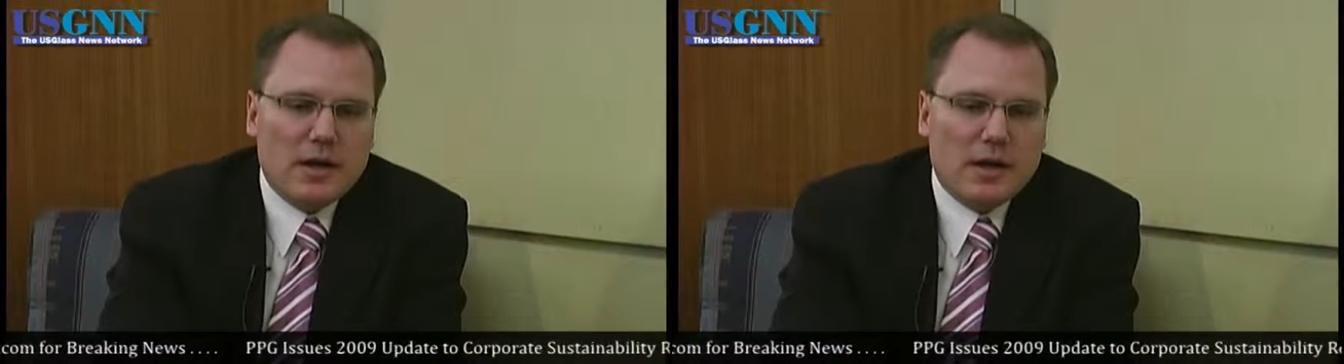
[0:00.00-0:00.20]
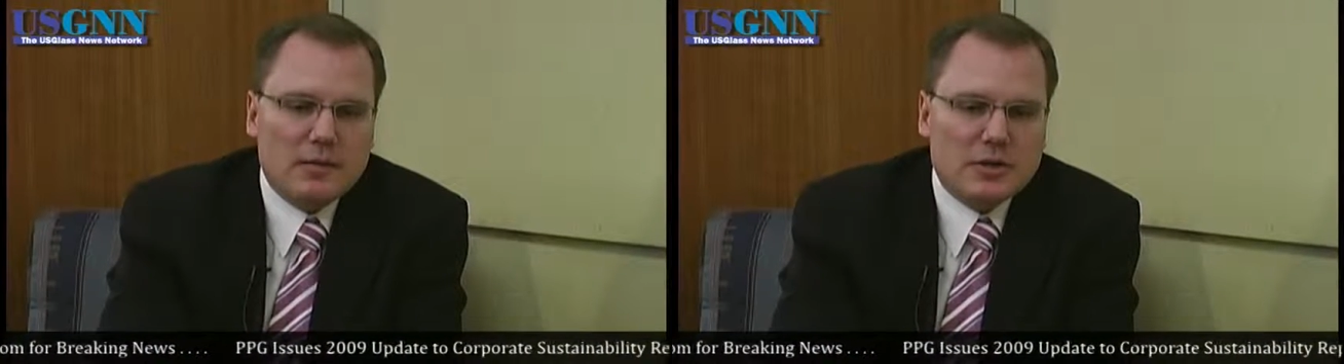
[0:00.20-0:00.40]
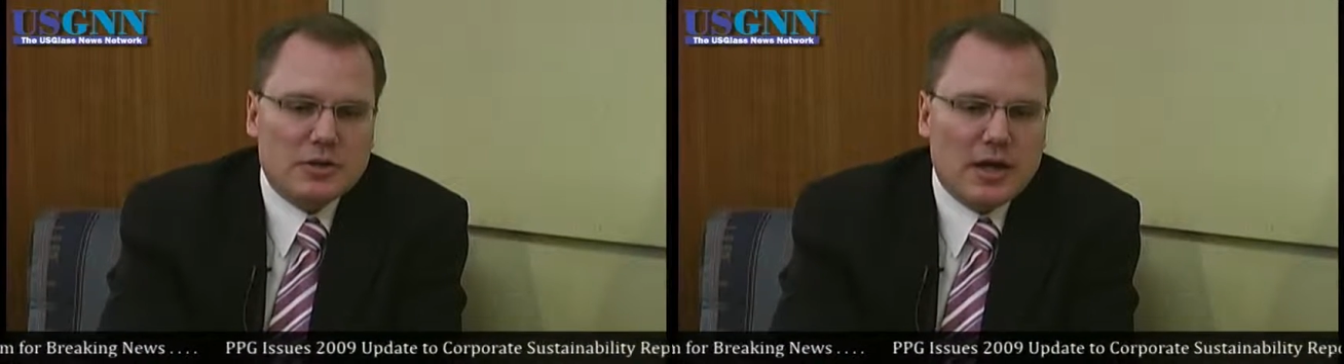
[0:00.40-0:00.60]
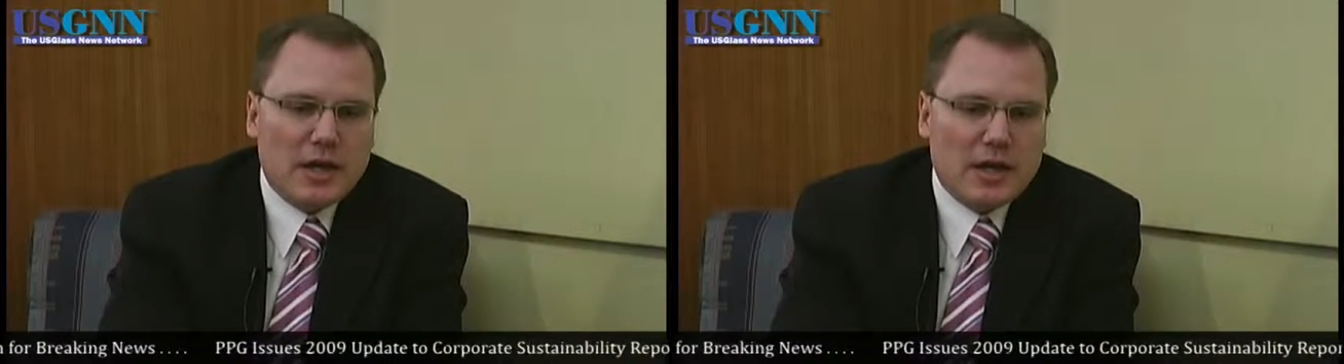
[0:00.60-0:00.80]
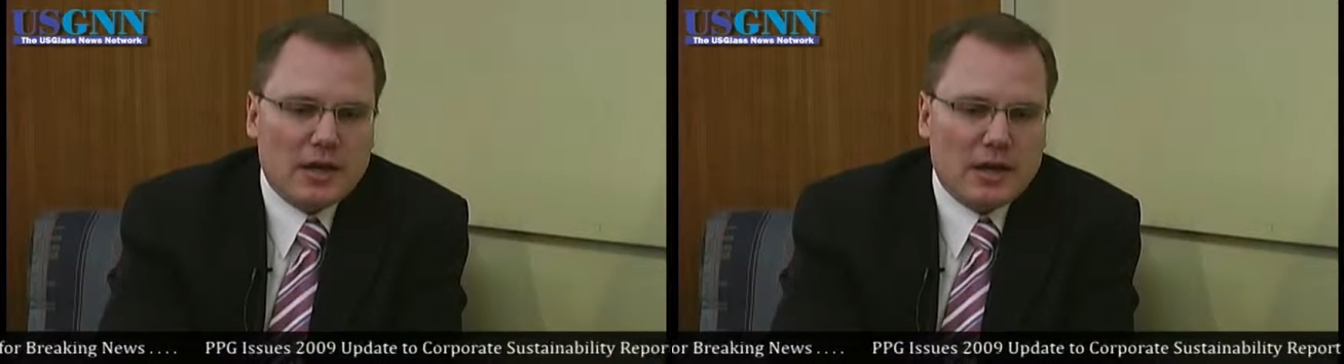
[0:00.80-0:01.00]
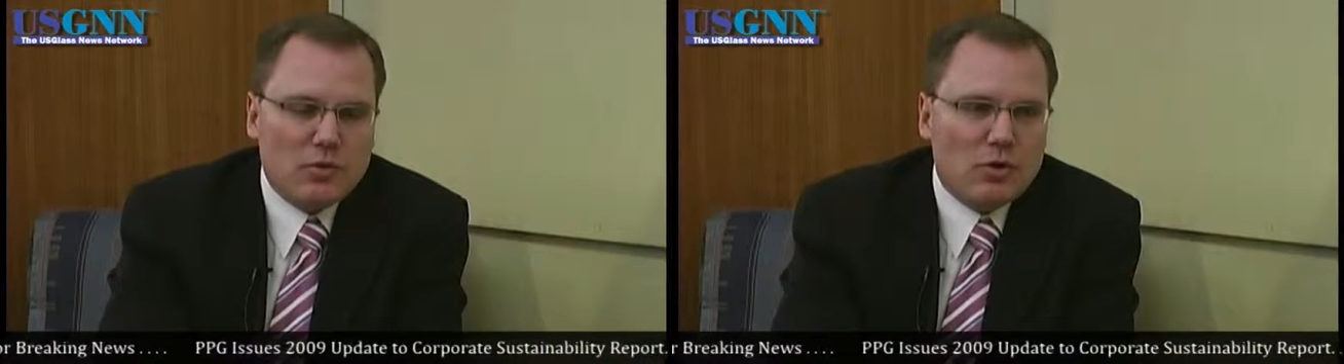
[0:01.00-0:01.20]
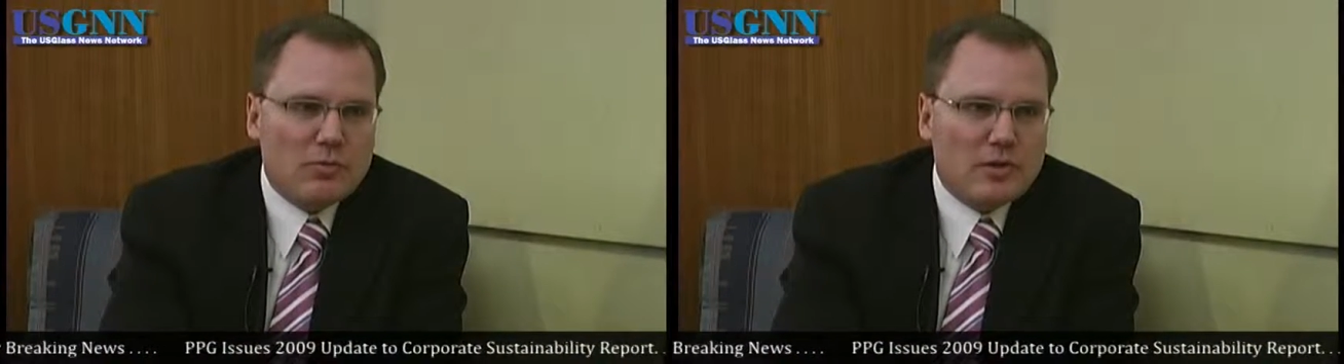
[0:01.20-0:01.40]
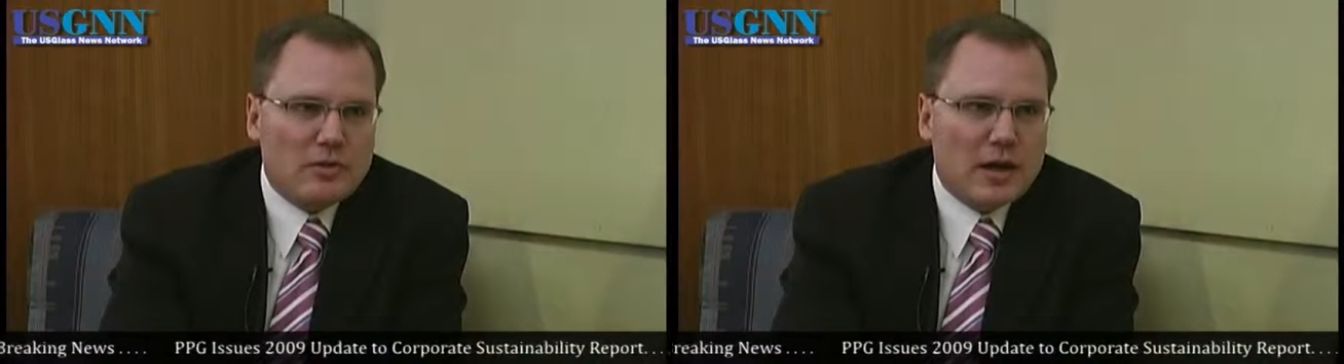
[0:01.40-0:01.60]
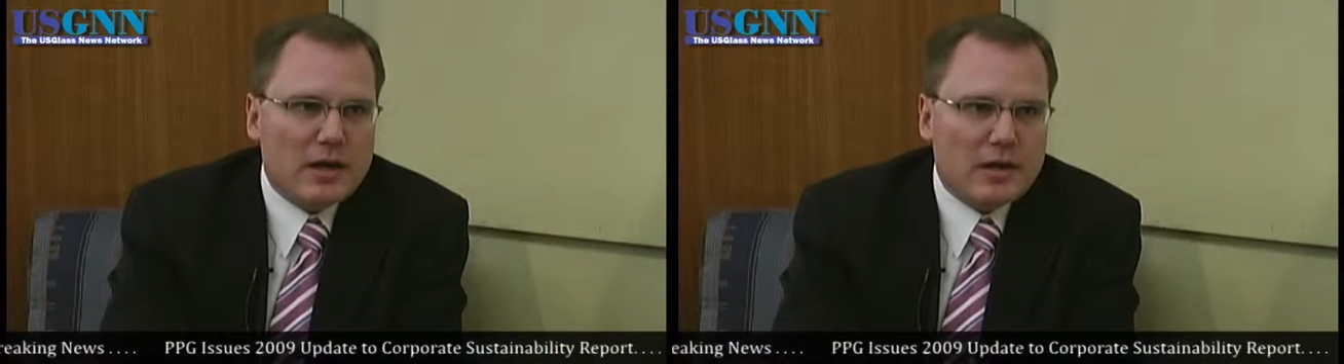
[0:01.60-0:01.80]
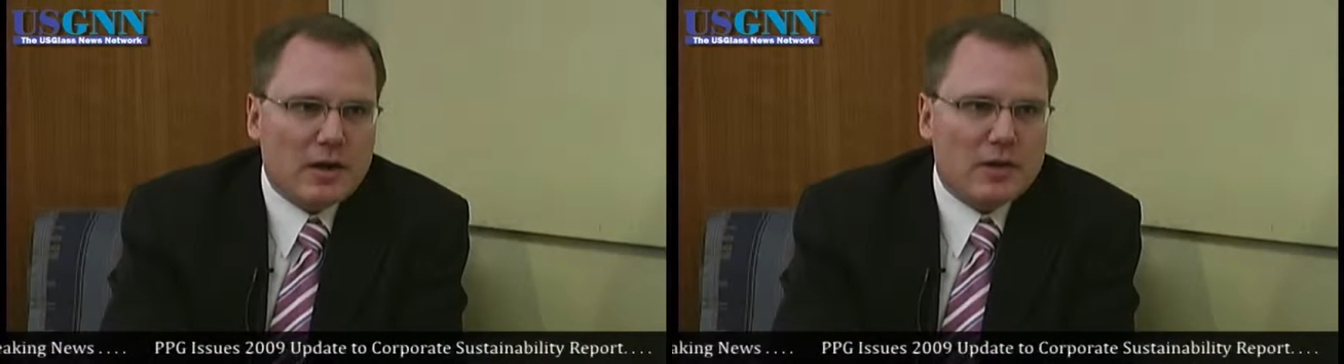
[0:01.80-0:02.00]
and GANA will be
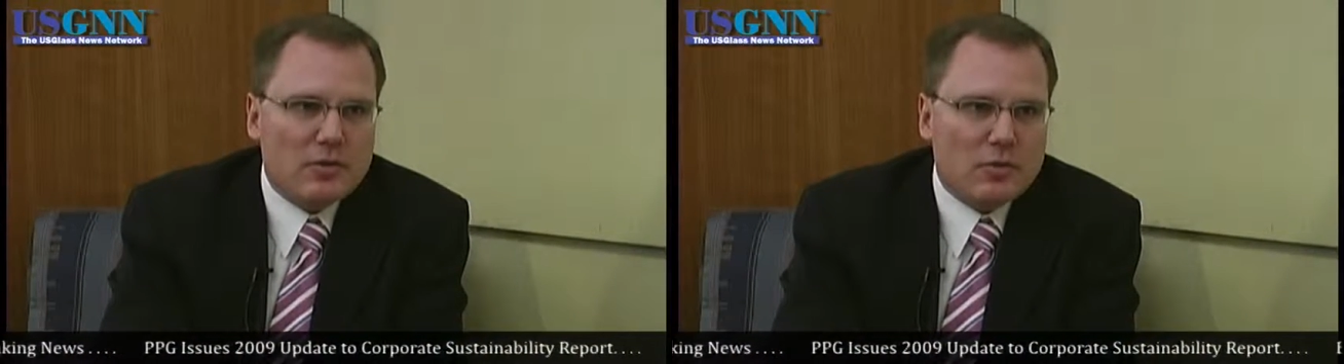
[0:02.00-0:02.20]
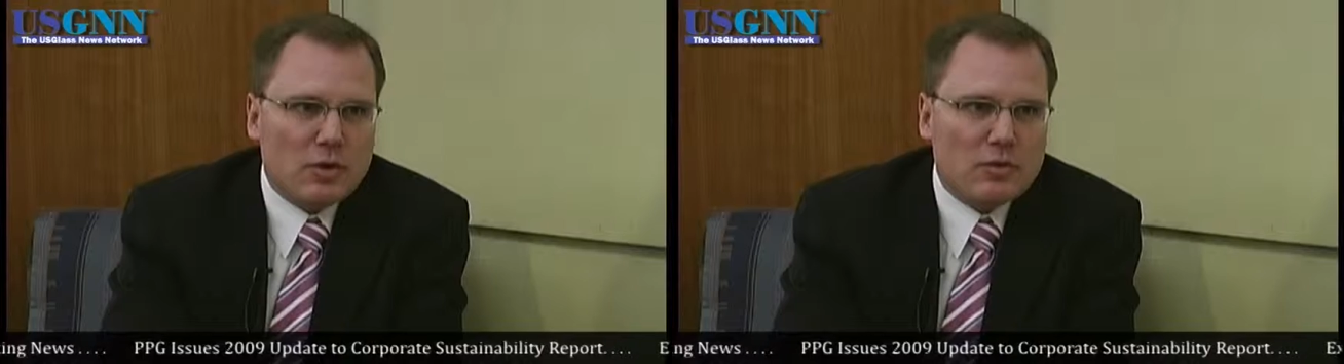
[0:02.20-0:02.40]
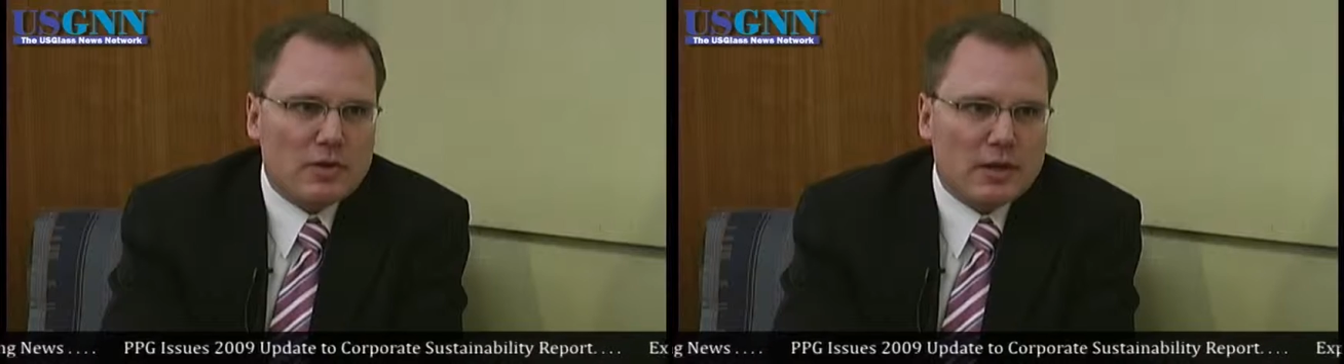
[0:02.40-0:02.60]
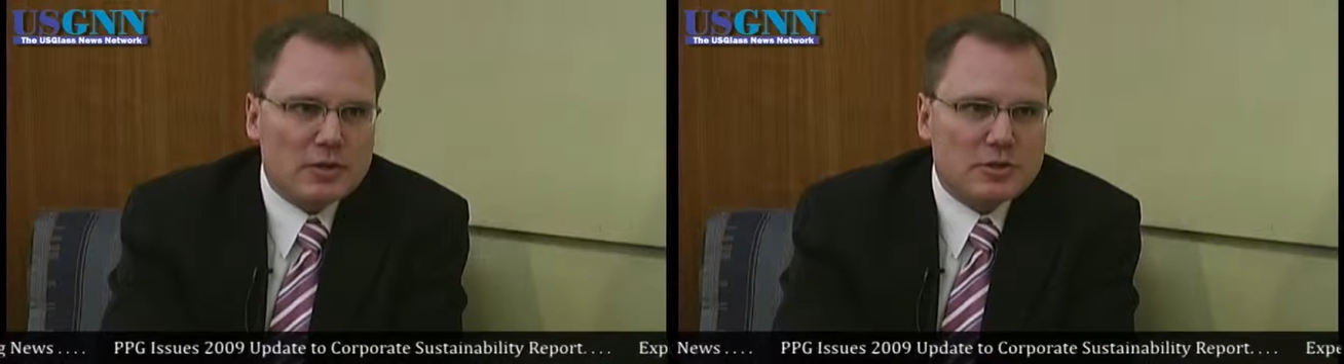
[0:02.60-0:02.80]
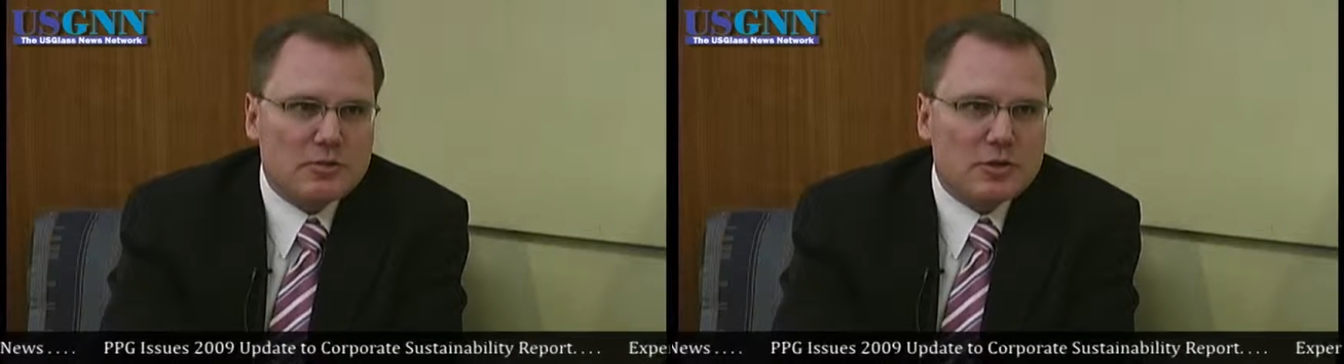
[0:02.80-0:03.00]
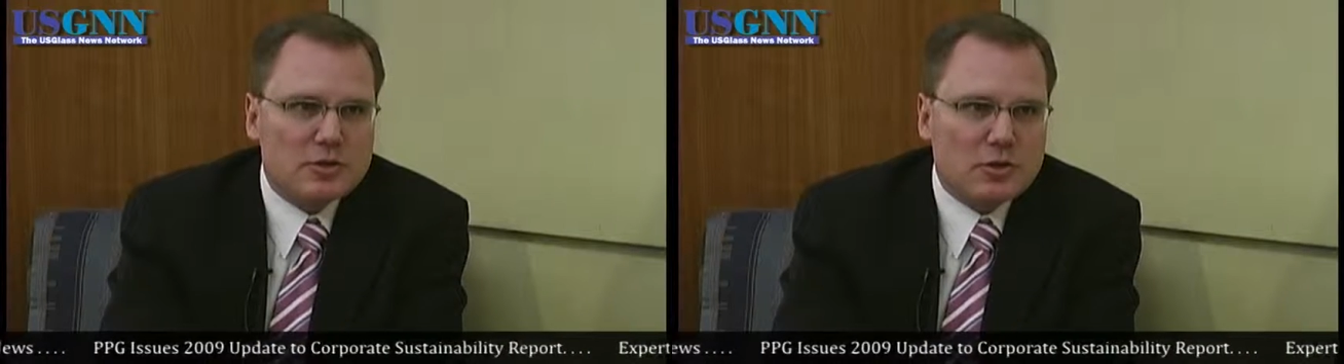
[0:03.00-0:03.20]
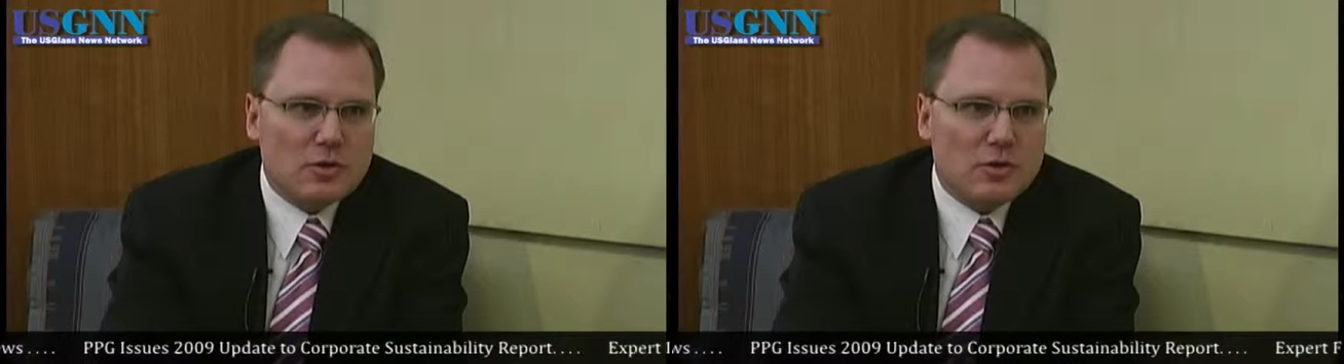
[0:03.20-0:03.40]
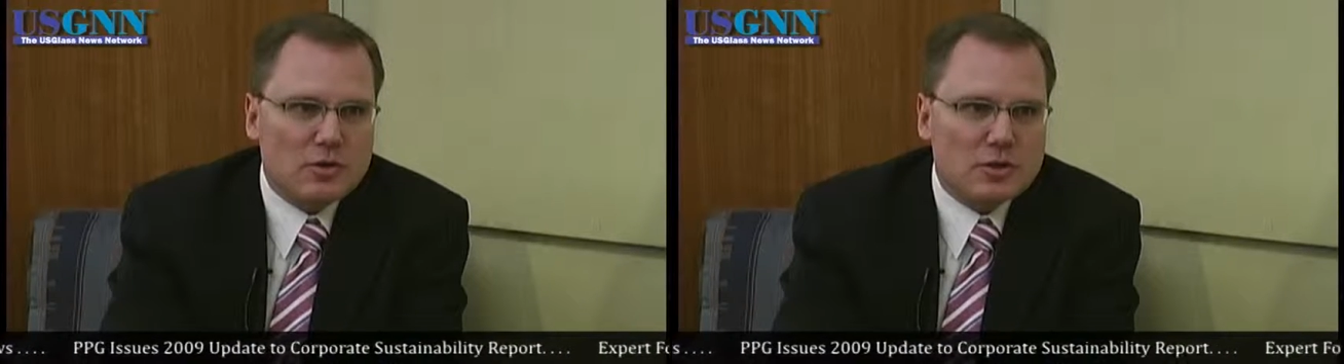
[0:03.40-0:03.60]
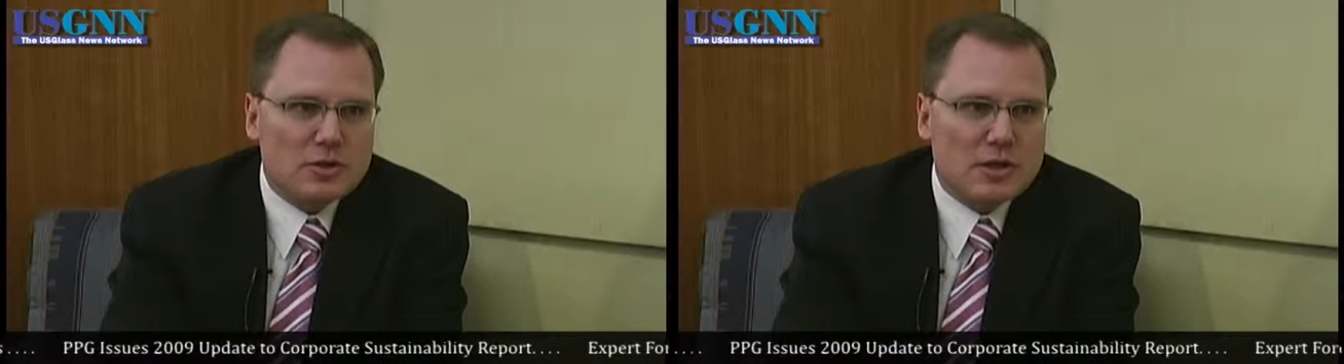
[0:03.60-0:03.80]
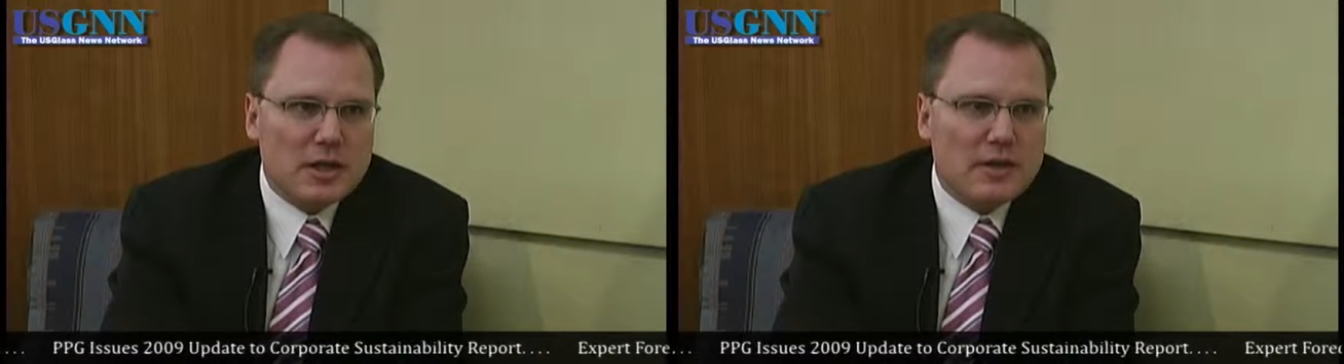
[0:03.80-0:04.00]
signing on to work with the Energy Future Coalition,